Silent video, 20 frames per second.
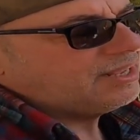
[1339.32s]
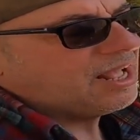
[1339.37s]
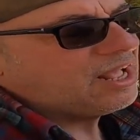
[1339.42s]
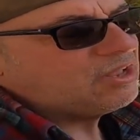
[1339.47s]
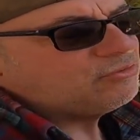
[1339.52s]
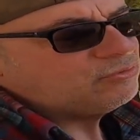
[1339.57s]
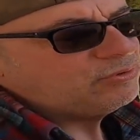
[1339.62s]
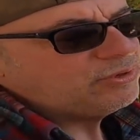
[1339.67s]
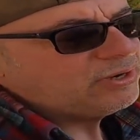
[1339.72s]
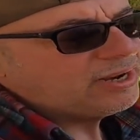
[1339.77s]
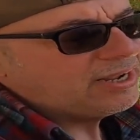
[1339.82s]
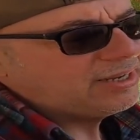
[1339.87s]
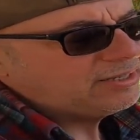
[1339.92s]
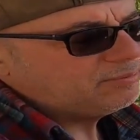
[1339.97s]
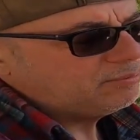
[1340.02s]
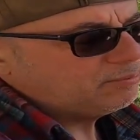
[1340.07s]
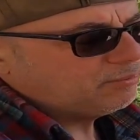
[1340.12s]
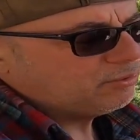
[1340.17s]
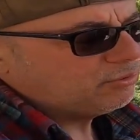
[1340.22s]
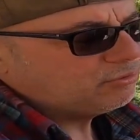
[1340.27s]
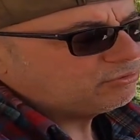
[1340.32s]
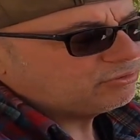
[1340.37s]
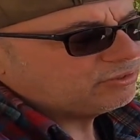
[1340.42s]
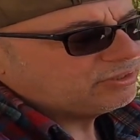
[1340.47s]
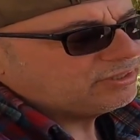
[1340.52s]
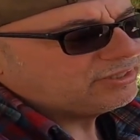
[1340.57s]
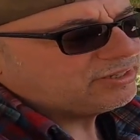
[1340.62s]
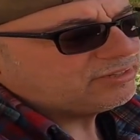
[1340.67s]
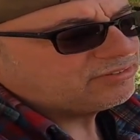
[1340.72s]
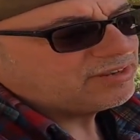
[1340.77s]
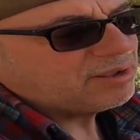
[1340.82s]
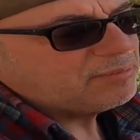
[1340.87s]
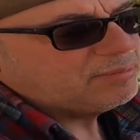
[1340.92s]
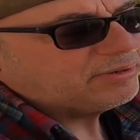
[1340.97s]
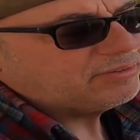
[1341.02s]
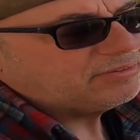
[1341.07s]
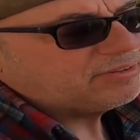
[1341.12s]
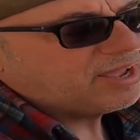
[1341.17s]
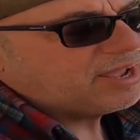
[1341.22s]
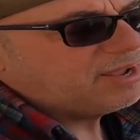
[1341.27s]
as we ride most in the
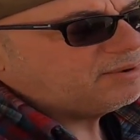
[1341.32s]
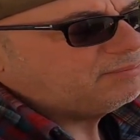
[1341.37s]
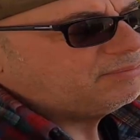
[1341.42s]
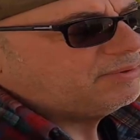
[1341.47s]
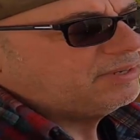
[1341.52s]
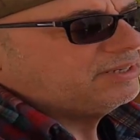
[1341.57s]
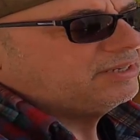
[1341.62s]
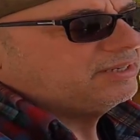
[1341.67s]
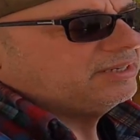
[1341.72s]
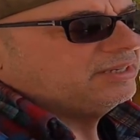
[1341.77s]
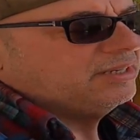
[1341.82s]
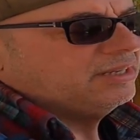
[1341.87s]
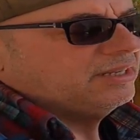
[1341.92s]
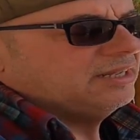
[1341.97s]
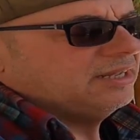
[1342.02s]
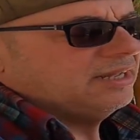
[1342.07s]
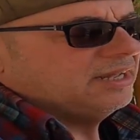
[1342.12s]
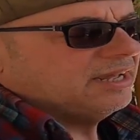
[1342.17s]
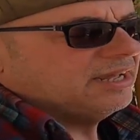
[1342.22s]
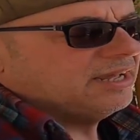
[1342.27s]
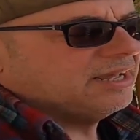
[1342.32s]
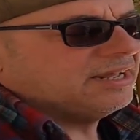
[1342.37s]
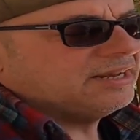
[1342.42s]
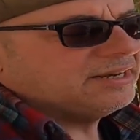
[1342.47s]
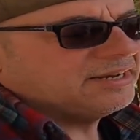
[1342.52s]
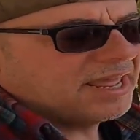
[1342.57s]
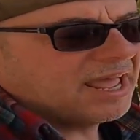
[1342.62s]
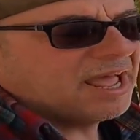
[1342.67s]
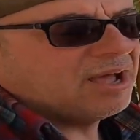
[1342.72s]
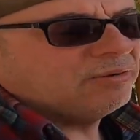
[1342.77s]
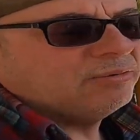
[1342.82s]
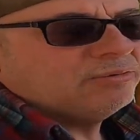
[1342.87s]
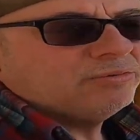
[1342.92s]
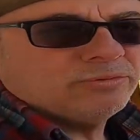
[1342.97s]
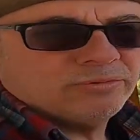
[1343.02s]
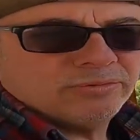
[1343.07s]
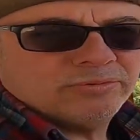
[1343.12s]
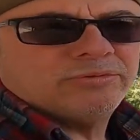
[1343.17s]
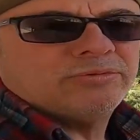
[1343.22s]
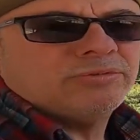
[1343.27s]
summertime, now
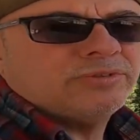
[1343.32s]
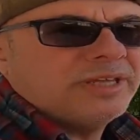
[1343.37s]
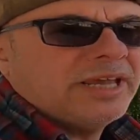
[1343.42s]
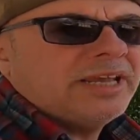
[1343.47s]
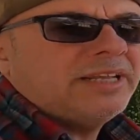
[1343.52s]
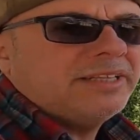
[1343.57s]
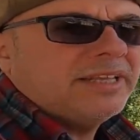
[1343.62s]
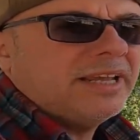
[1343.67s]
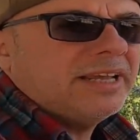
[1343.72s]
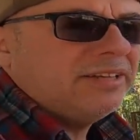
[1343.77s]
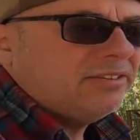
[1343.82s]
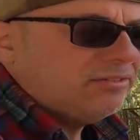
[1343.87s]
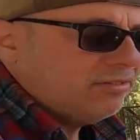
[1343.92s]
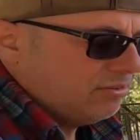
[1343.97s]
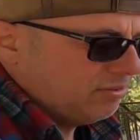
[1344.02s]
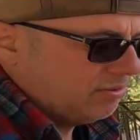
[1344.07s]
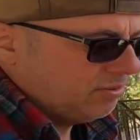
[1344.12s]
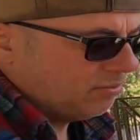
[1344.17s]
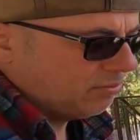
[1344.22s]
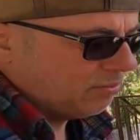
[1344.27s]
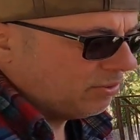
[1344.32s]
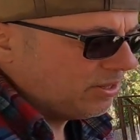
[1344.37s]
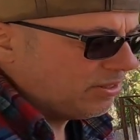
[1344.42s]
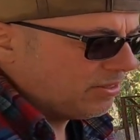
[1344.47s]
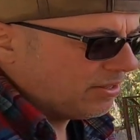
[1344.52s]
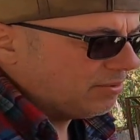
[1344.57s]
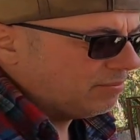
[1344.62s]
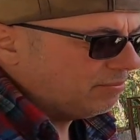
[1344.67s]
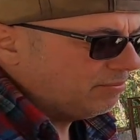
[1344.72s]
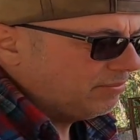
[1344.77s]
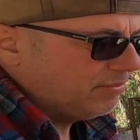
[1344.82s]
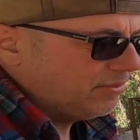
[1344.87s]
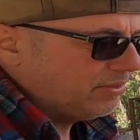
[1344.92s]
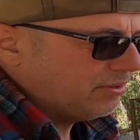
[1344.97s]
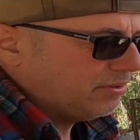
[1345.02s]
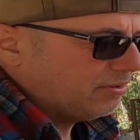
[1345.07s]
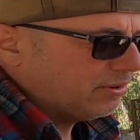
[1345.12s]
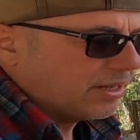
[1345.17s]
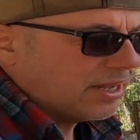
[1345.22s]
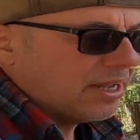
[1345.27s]
days with them,
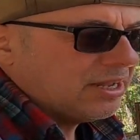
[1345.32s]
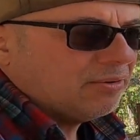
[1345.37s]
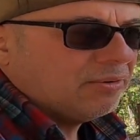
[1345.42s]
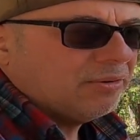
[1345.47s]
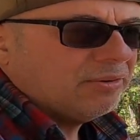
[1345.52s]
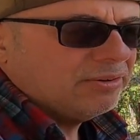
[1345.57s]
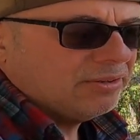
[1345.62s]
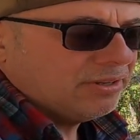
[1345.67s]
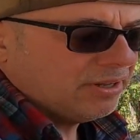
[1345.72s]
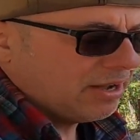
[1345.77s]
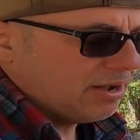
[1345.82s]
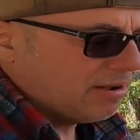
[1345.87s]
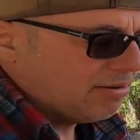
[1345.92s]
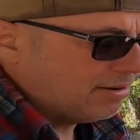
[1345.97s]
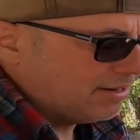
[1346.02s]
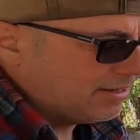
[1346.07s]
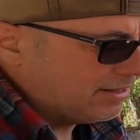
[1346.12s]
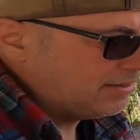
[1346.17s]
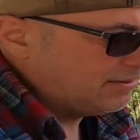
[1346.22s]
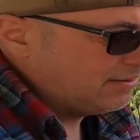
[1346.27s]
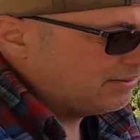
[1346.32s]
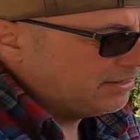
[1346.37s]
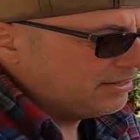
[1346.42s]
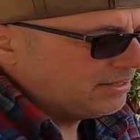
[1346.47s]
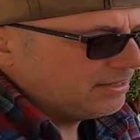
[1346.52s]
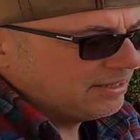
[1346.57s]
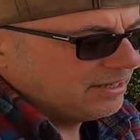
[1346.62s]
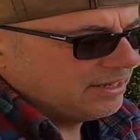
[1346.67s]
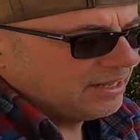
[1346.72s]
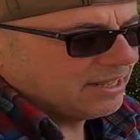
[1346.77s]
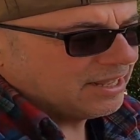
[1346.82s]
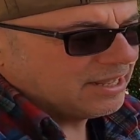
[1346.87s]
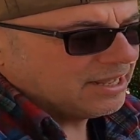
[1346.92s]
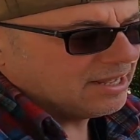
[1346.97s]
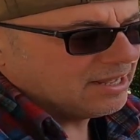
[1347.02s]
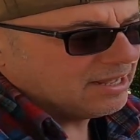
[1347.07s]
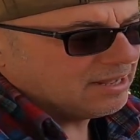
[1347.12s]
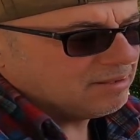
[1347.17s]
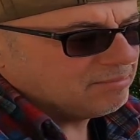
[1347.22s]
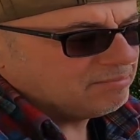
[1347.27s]
okay, on the Harley,
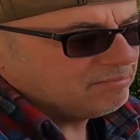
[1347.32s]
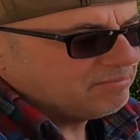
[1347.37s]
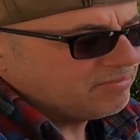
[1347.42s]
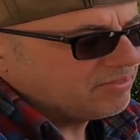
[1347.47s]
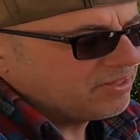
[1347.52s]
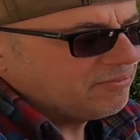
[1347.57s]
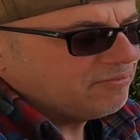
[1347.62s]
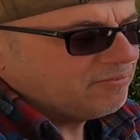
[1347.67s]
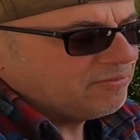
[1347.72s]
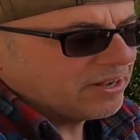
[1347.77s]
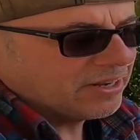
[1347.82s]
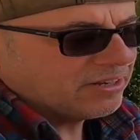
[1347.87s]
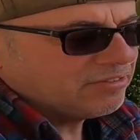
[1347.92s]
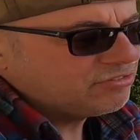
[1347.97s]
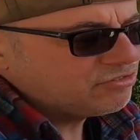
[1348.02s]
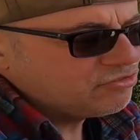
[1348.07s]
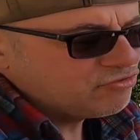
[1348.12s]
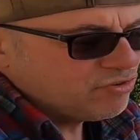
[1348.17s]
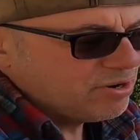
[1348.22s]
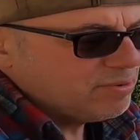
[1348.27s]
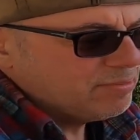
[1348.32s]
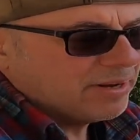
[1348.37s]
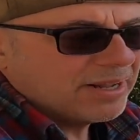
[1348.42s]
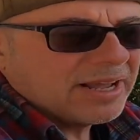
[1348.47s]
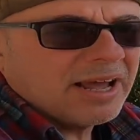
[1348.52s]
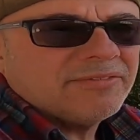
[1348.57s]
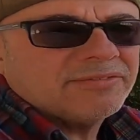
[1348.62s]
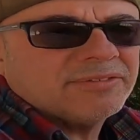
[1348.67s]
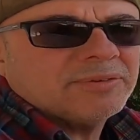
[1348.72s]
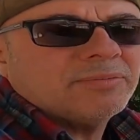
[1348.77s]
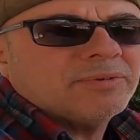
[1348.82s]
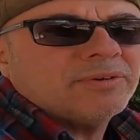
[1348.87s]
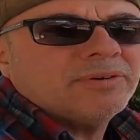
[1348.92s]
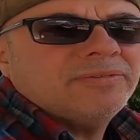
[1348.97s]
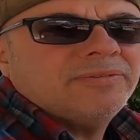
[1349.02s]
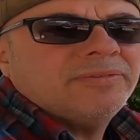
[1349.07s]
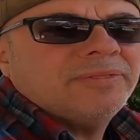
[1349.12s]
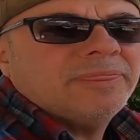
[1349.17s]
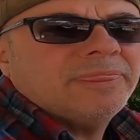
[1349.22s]
they're extremely comfortable,